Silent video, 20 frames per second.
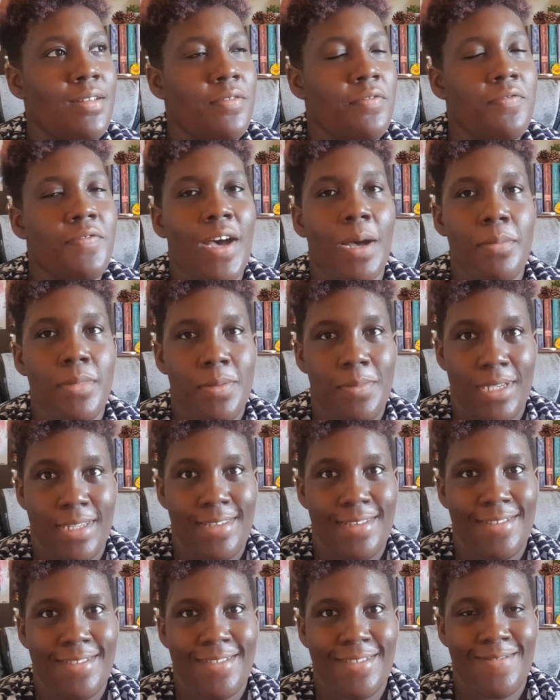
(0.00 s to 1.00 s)
family
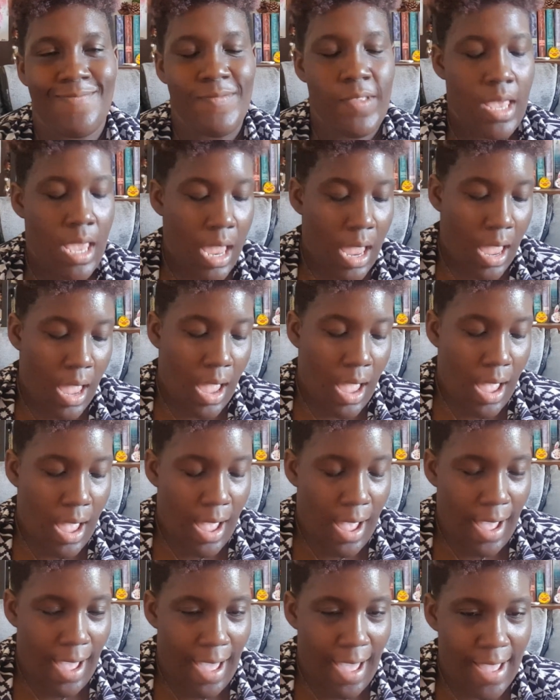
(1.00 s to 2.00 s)
business.
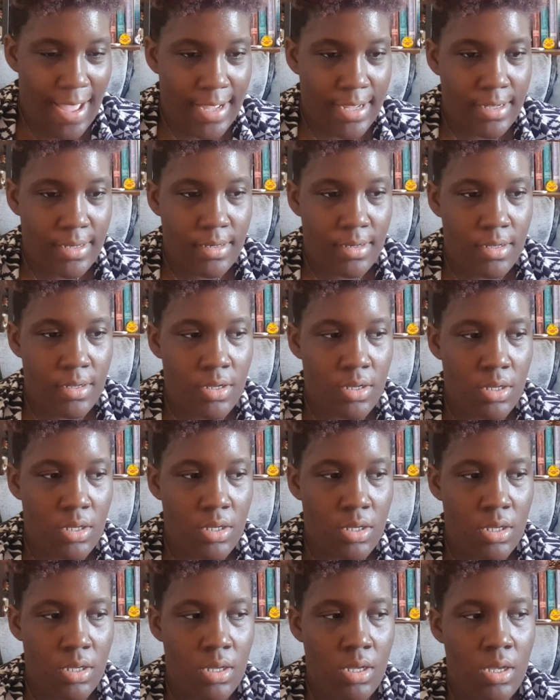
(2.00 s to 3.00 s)
And
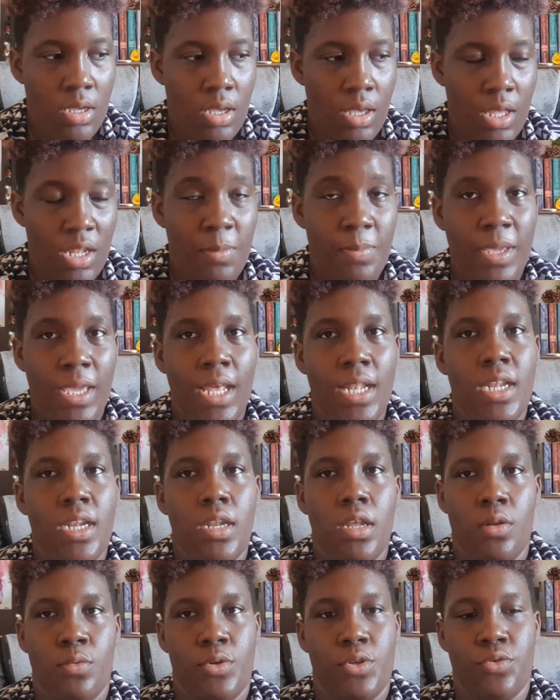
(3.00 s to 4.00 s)
in the beginning
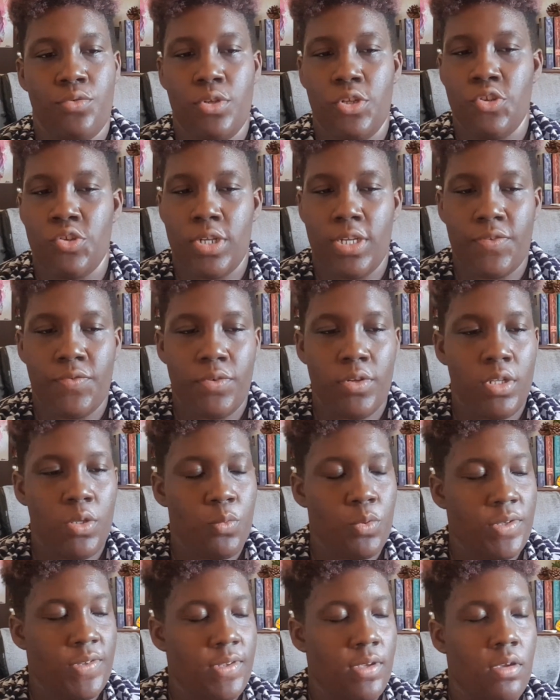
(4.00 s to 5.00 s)
it was really stressful. It
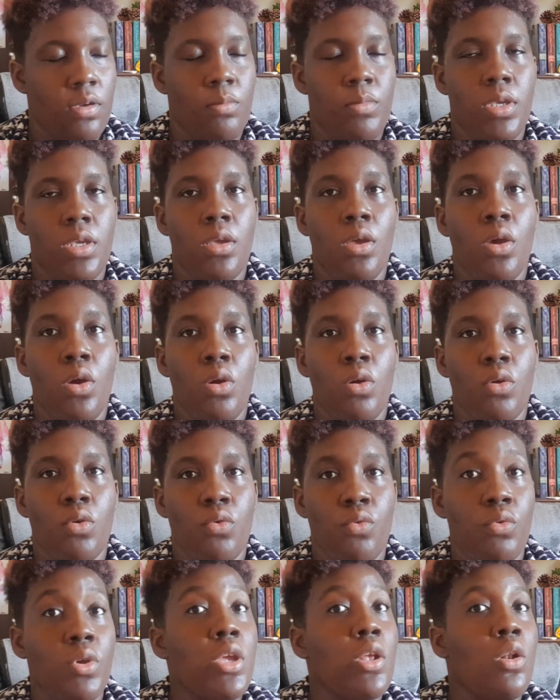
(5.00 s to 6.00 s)
was taking me
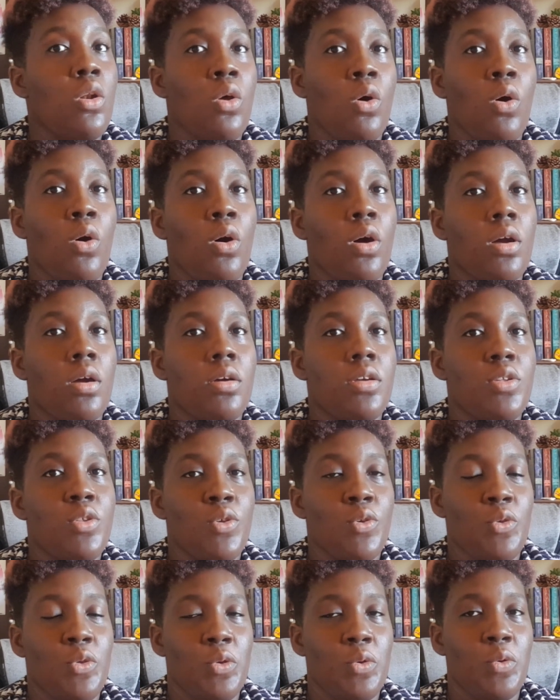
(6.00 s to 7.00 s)
really long to
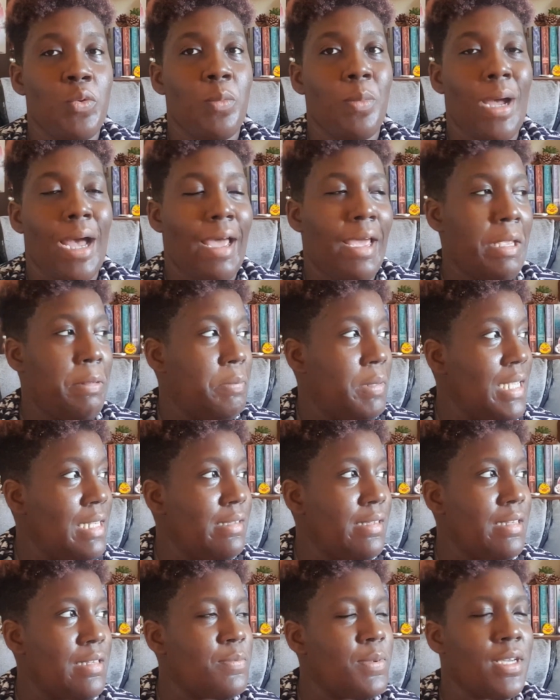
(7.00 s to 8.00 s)
do my
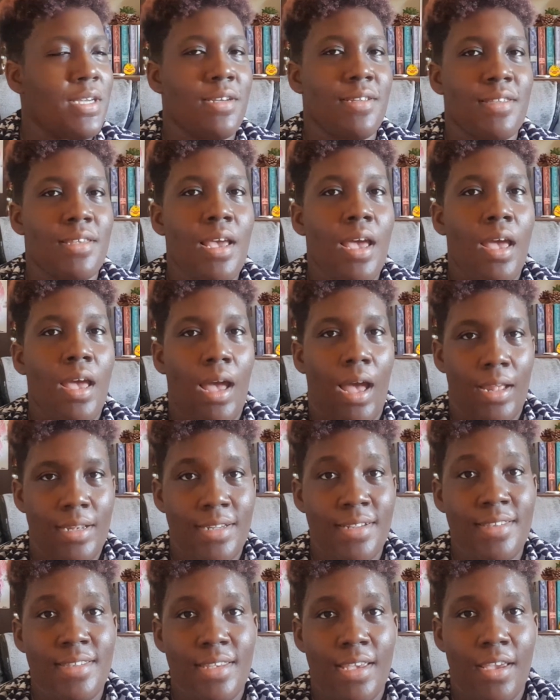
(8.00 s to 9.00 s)
pieces because
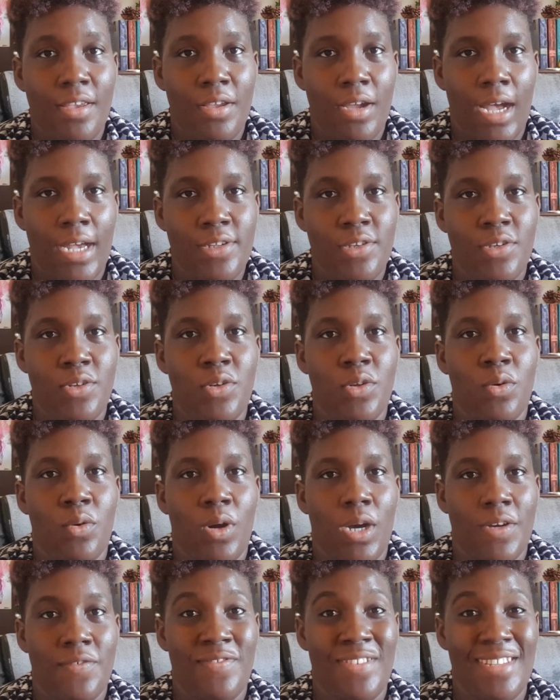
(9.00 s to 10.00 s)
this year, as you know,
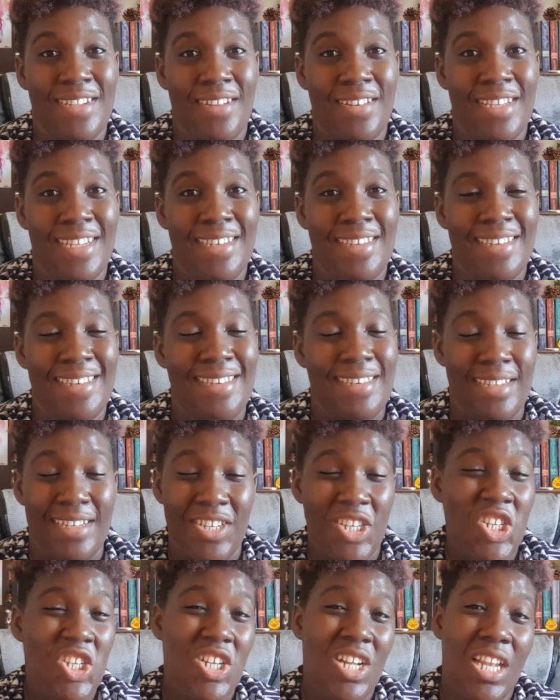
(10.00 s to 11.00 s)
I've done it
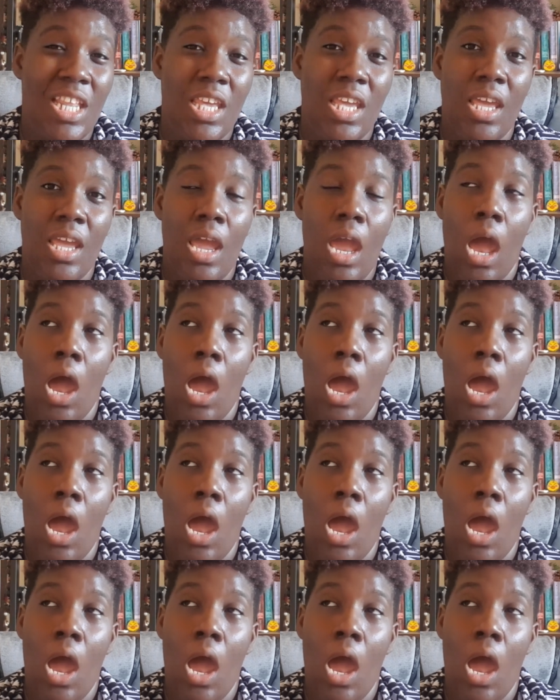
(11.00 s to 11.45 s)
digitally.